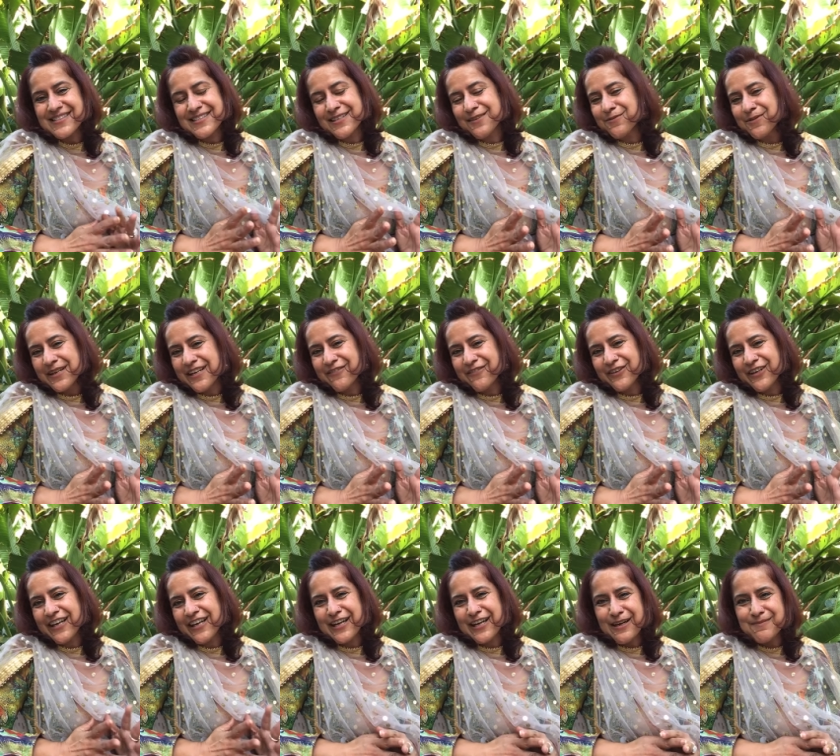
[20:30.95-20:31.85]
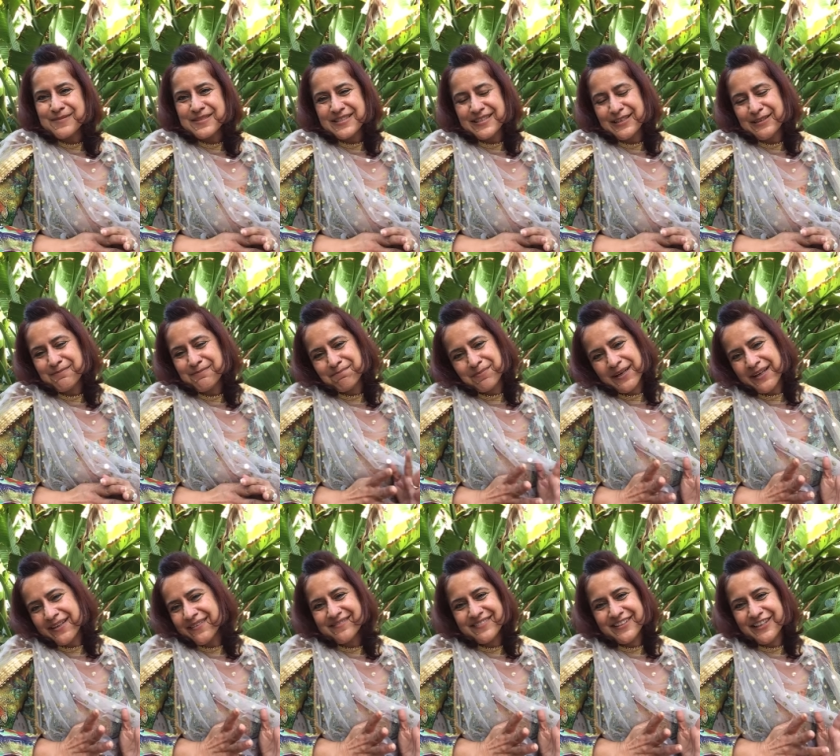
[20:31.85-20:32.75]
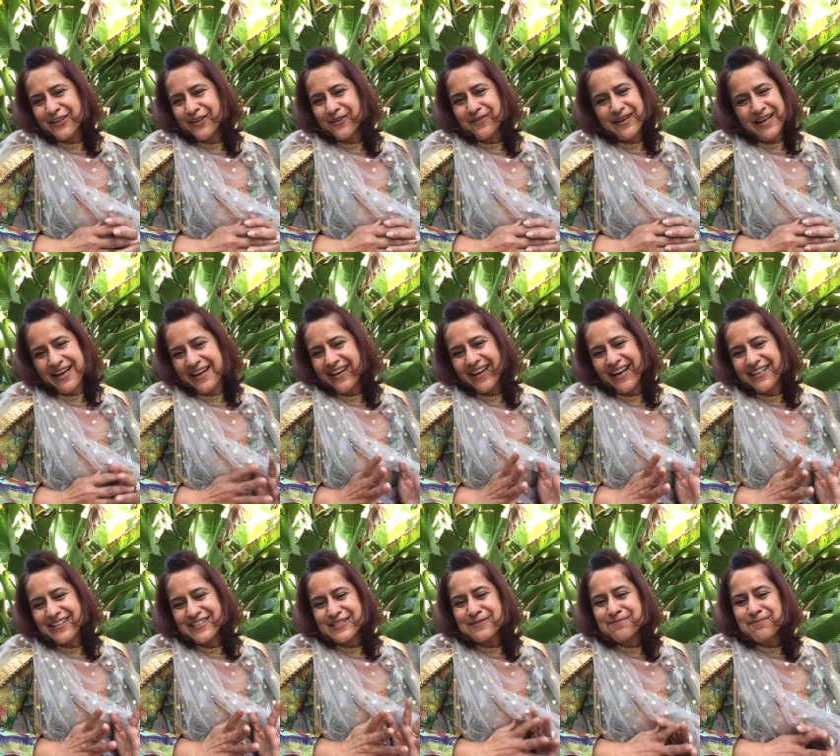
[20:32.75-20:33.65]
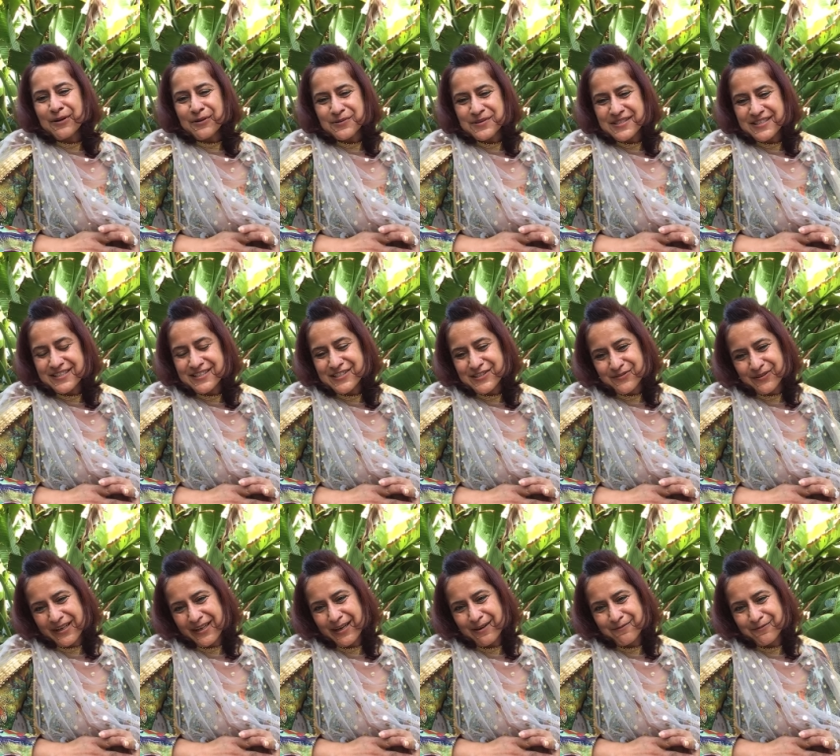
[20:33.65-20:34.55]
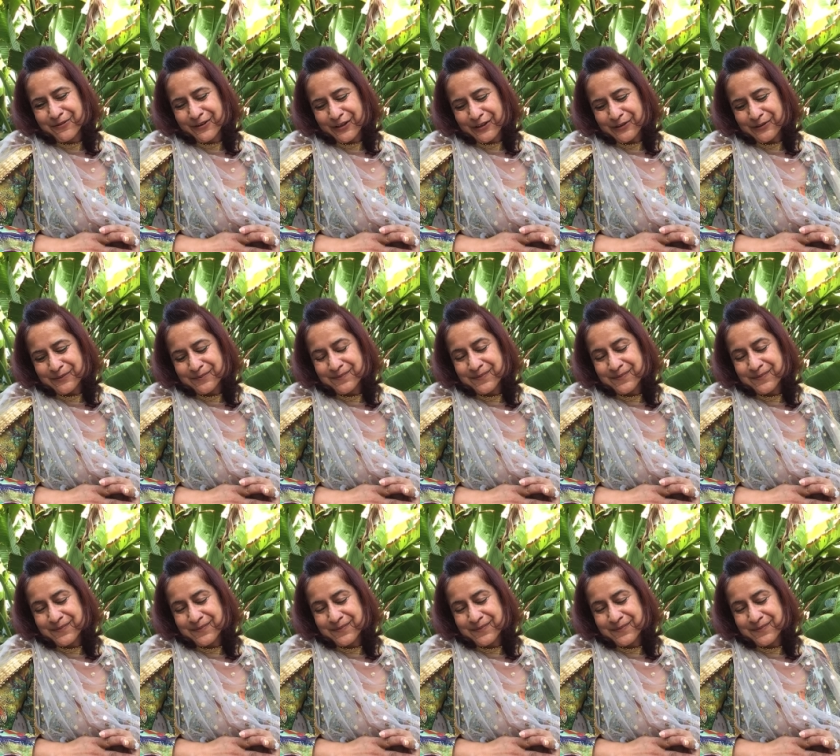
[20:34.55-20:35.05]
so whenever it comes in, but you know, hey, I just posted straight up for you.